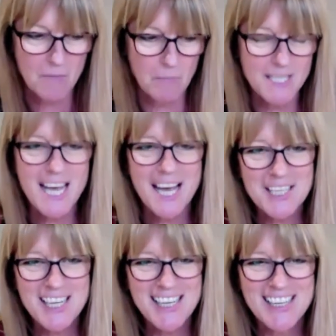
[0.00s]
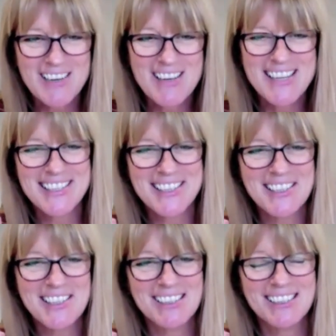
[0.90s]
my dad uh, is
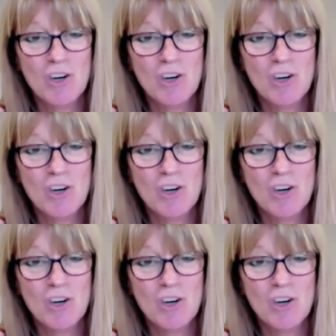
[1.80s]
a